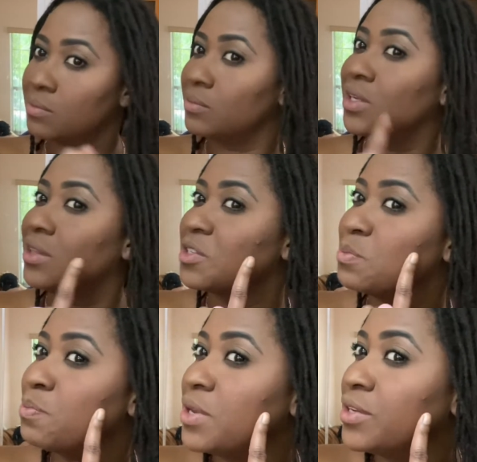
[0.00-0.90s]
look at this
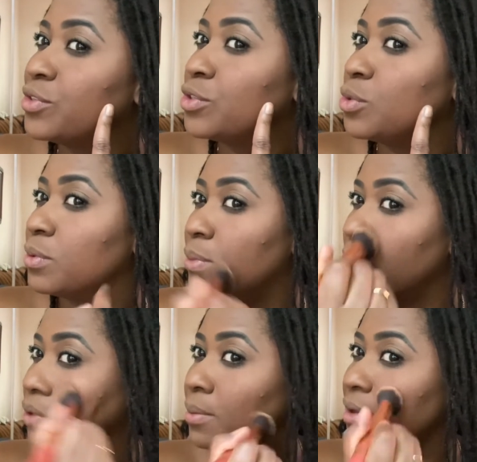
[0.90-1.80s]
big stupid
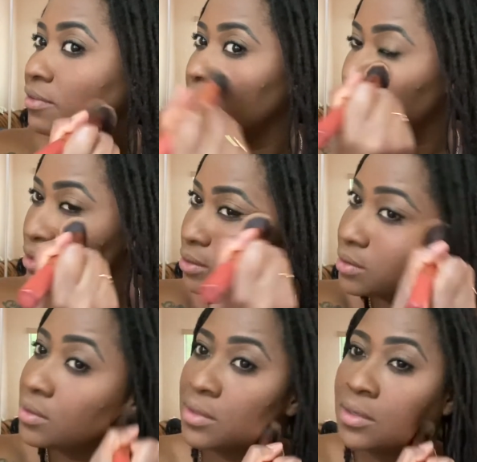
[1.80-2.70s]
pimple on my face.
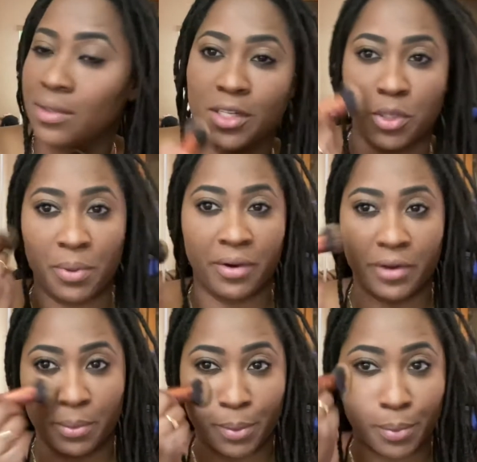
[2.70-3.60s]
That's a
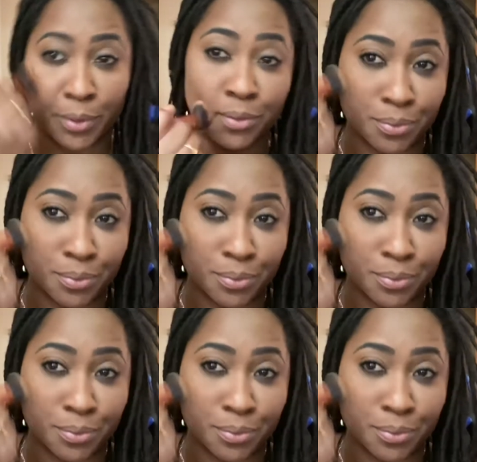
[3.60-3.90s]
period pimple.